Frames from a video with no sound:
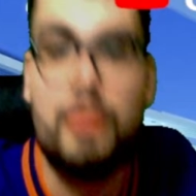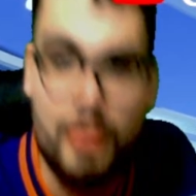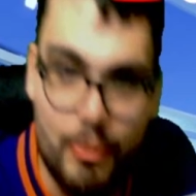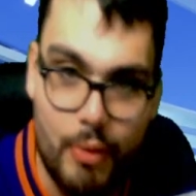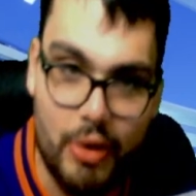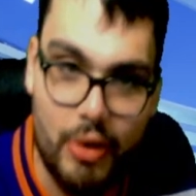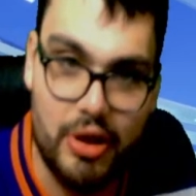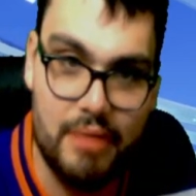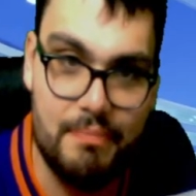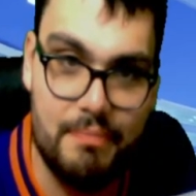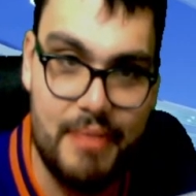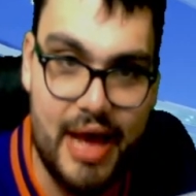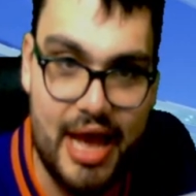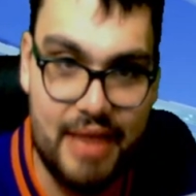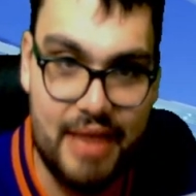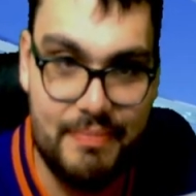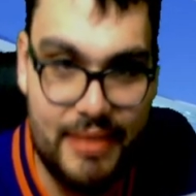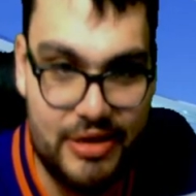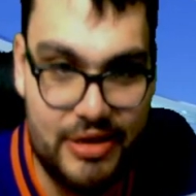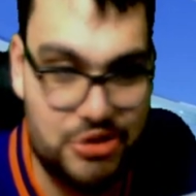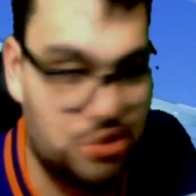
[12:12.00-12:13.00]
Welcome back,
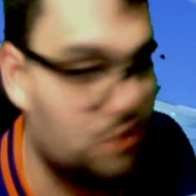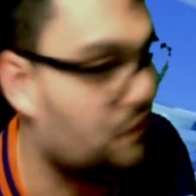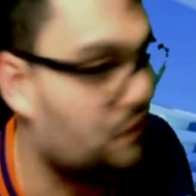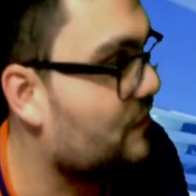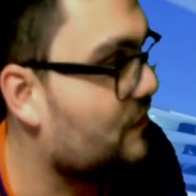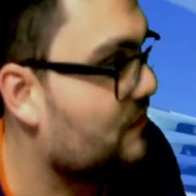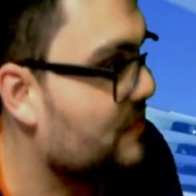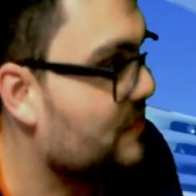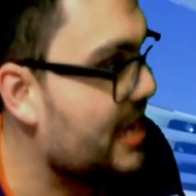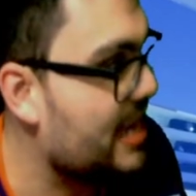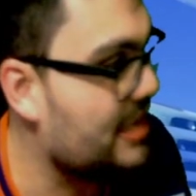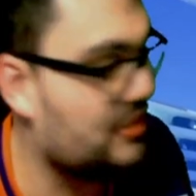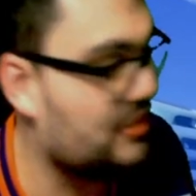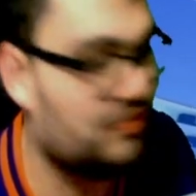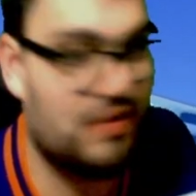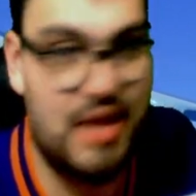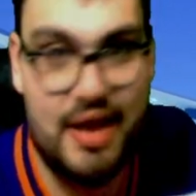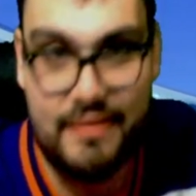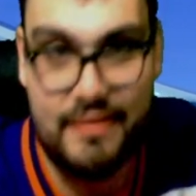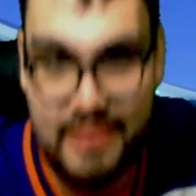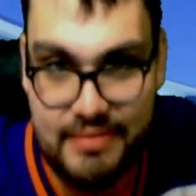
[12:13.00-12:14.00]
Metro. Thanks for
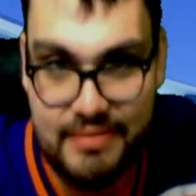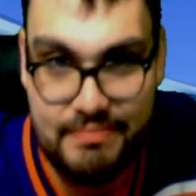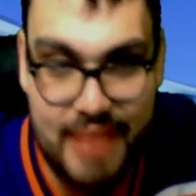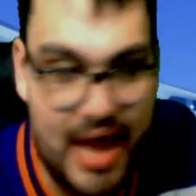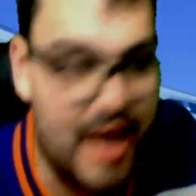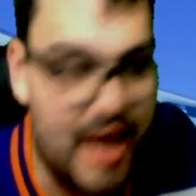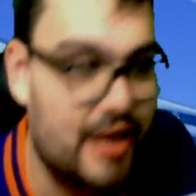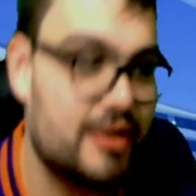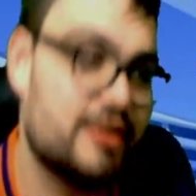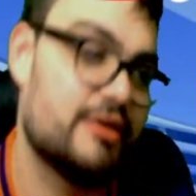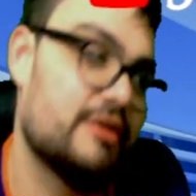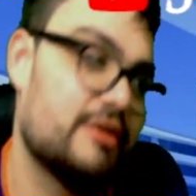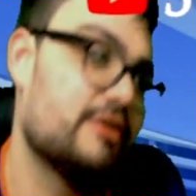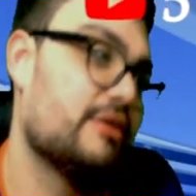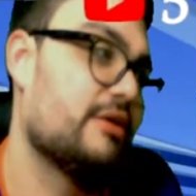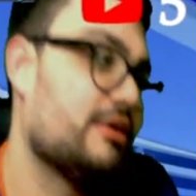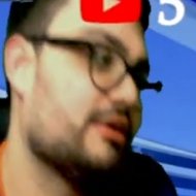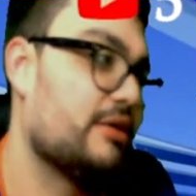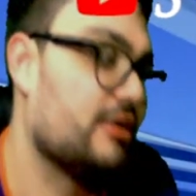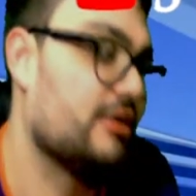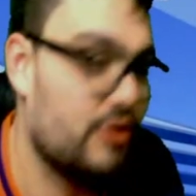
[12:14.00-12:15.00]
coming back.
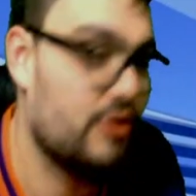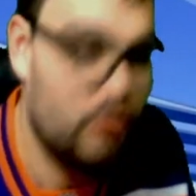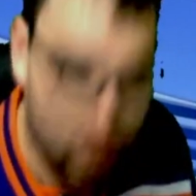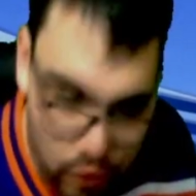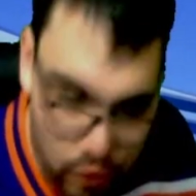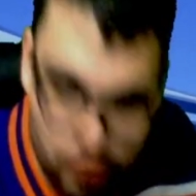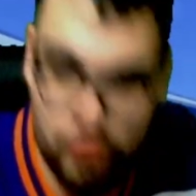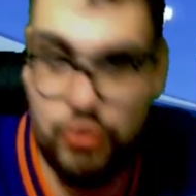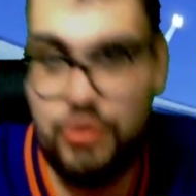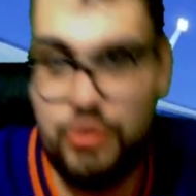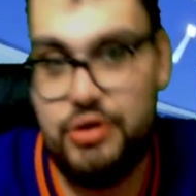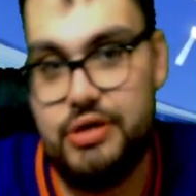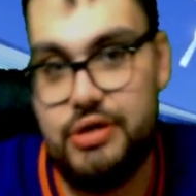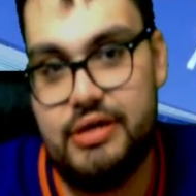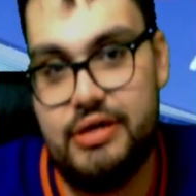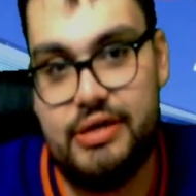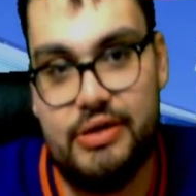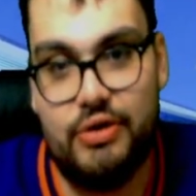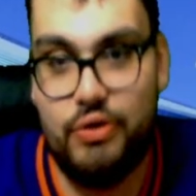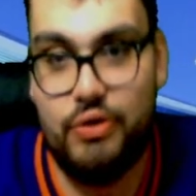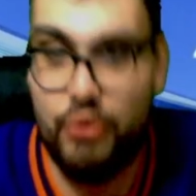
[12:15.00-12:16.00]
Whew.
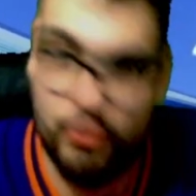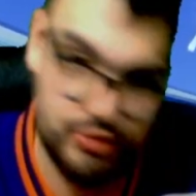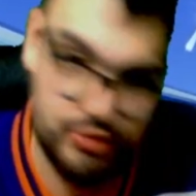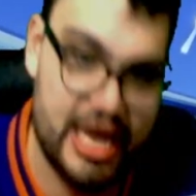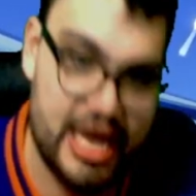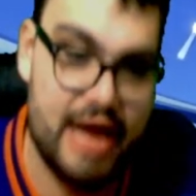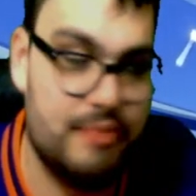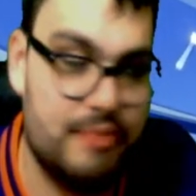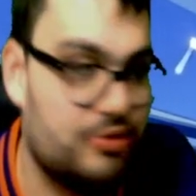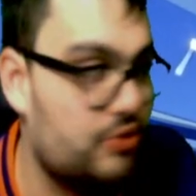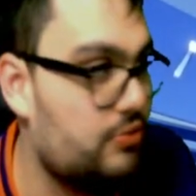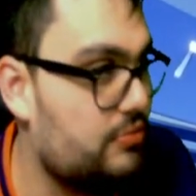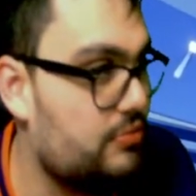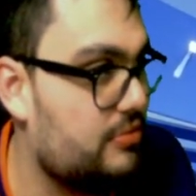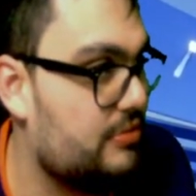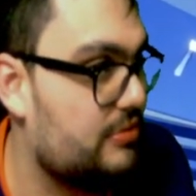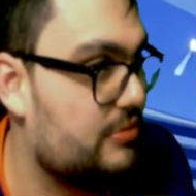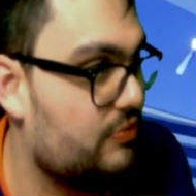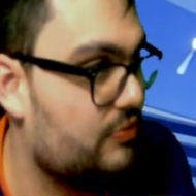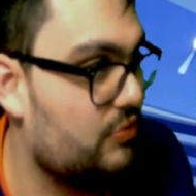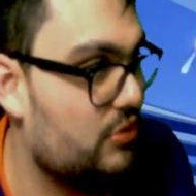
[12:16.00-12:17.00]
Oh, damn, dude.
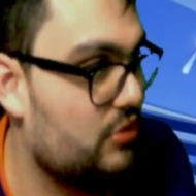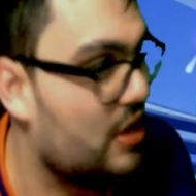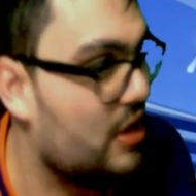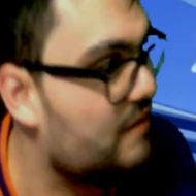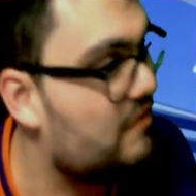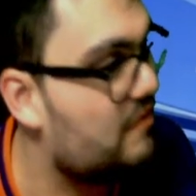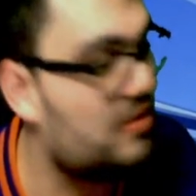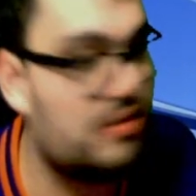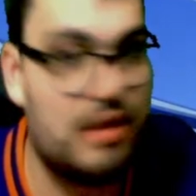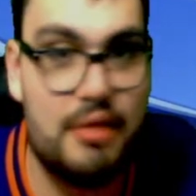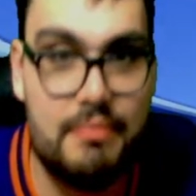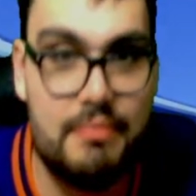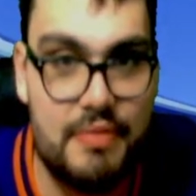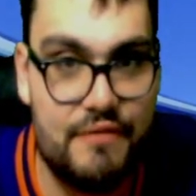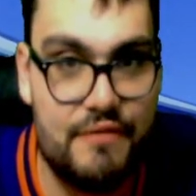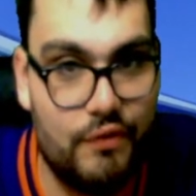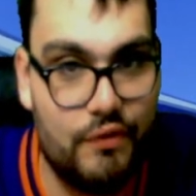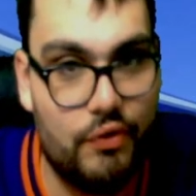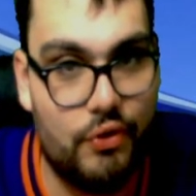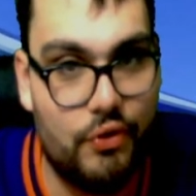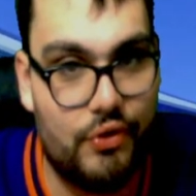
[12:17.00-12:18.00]
Never done
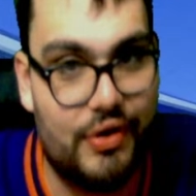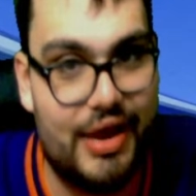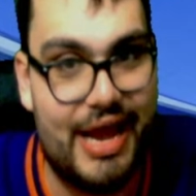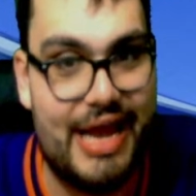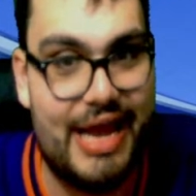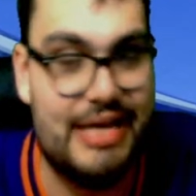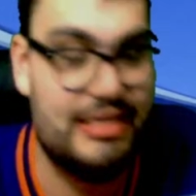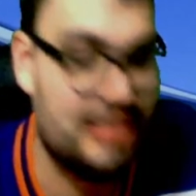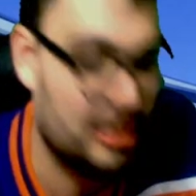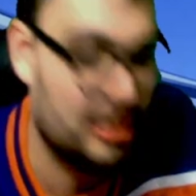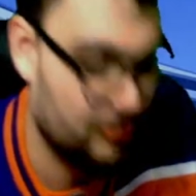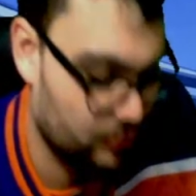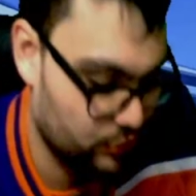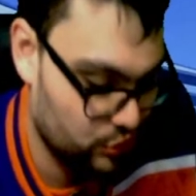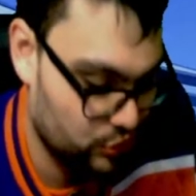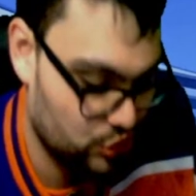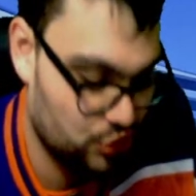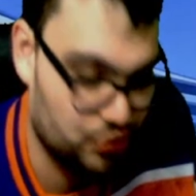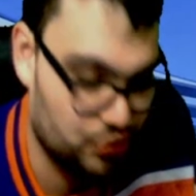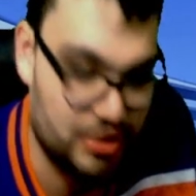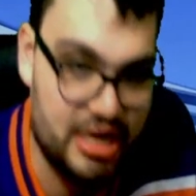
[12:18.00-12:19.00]
before. A double
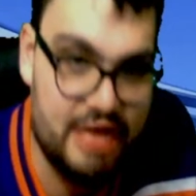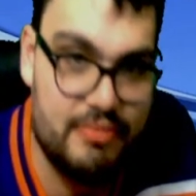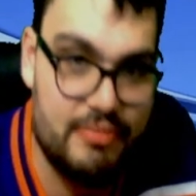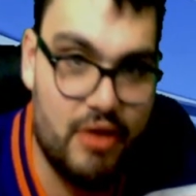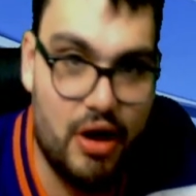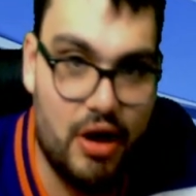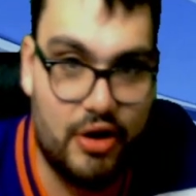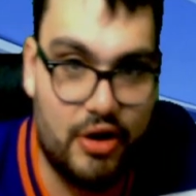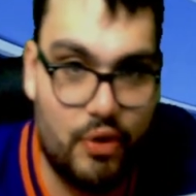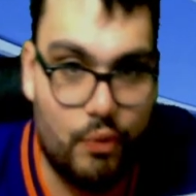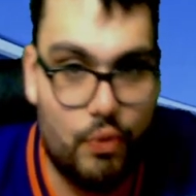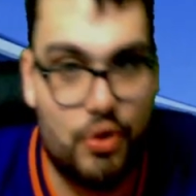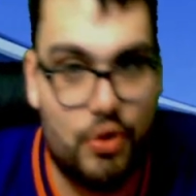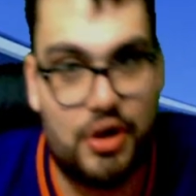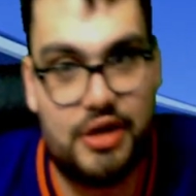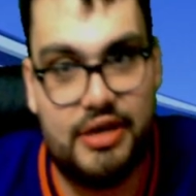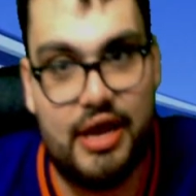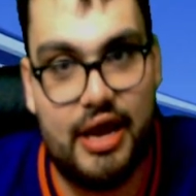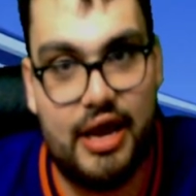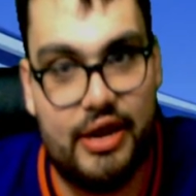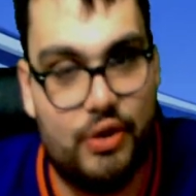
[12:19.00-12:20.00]
stream on a
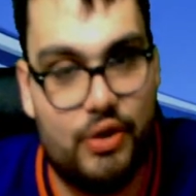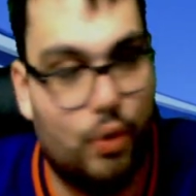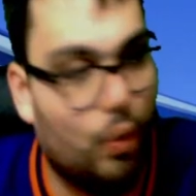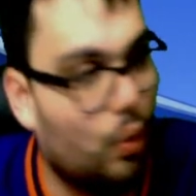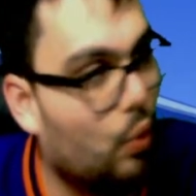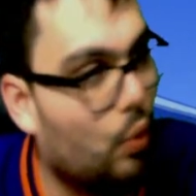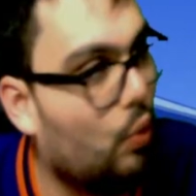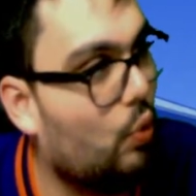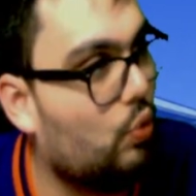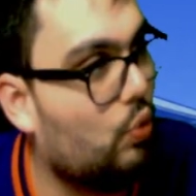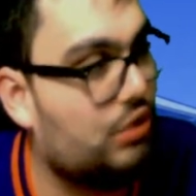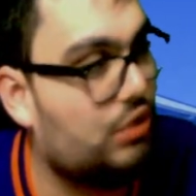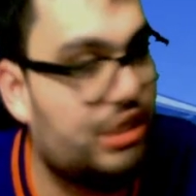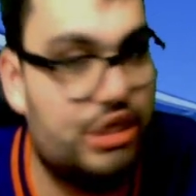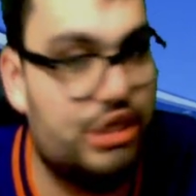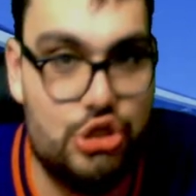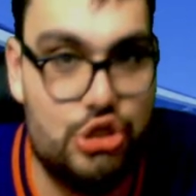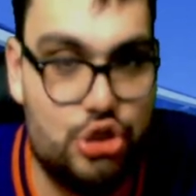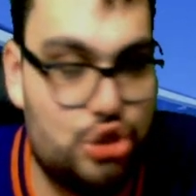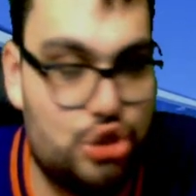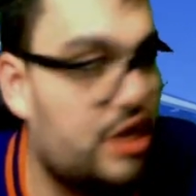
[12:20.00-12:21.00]
work night.
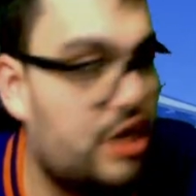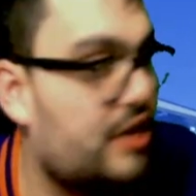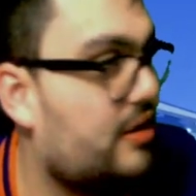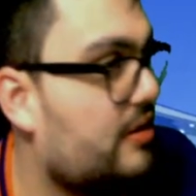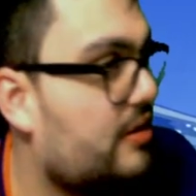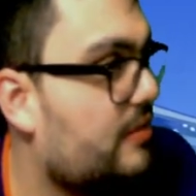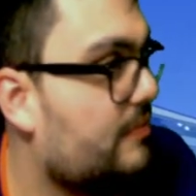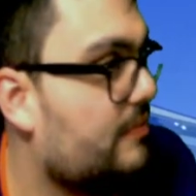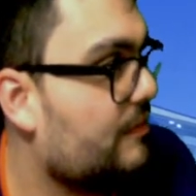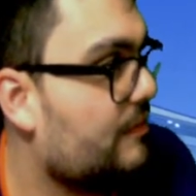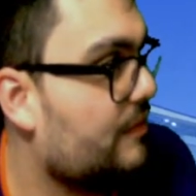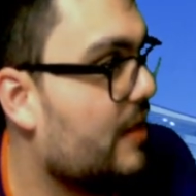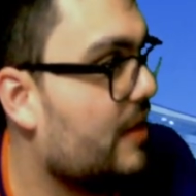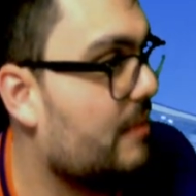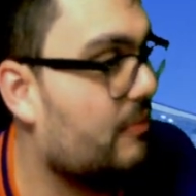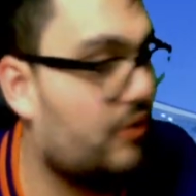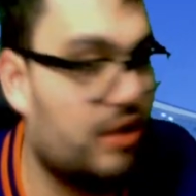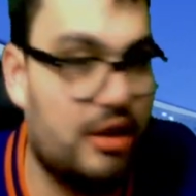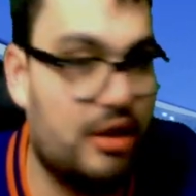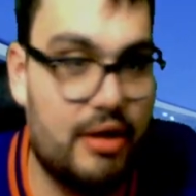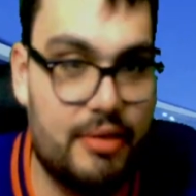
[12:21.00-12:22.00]
Holy shit. I'm
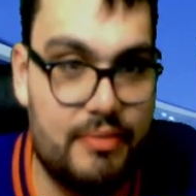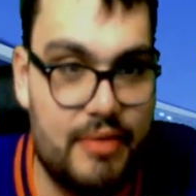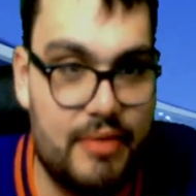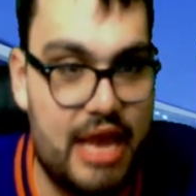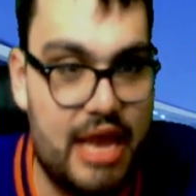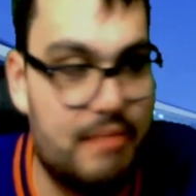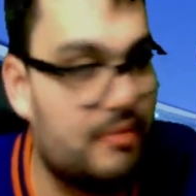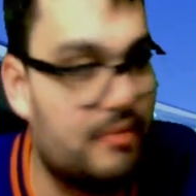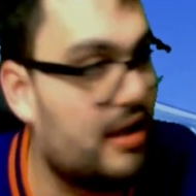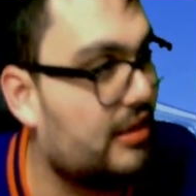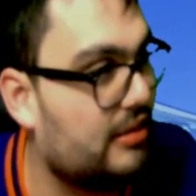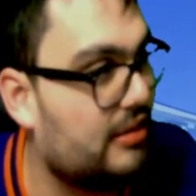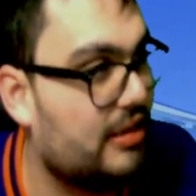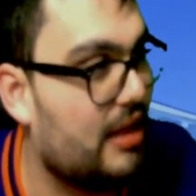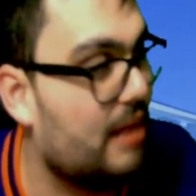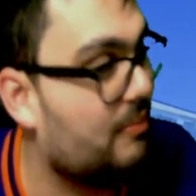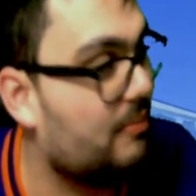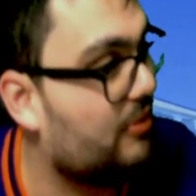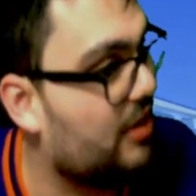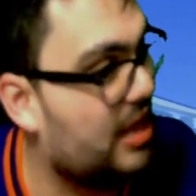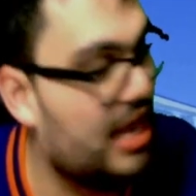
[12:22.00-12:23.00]
gonna hit
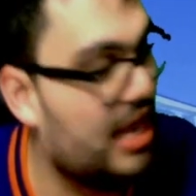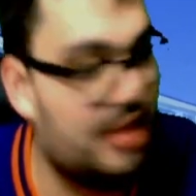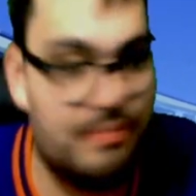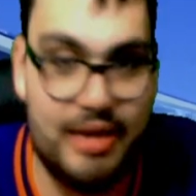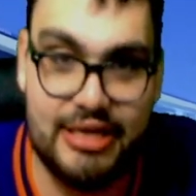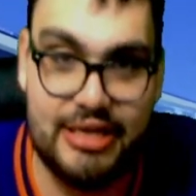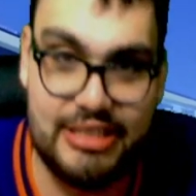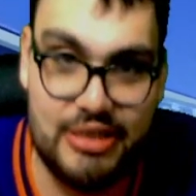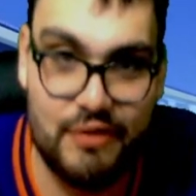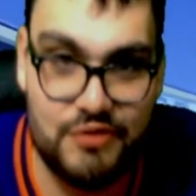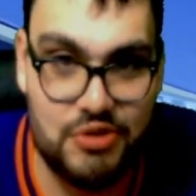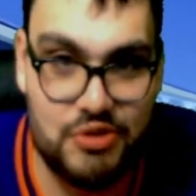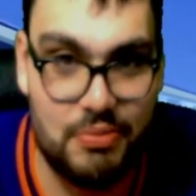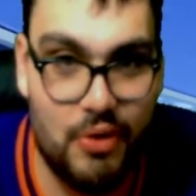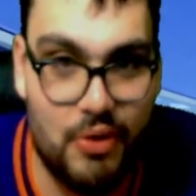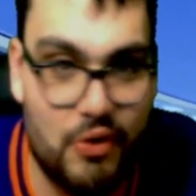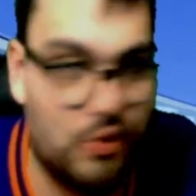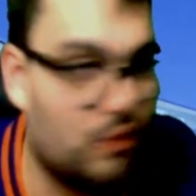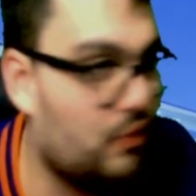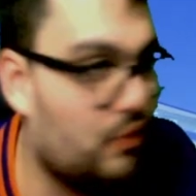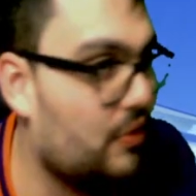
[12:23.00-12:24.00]
myself
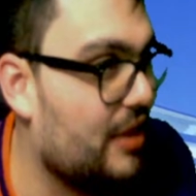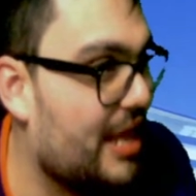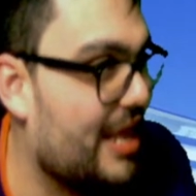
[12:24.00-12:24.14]
tomorrow.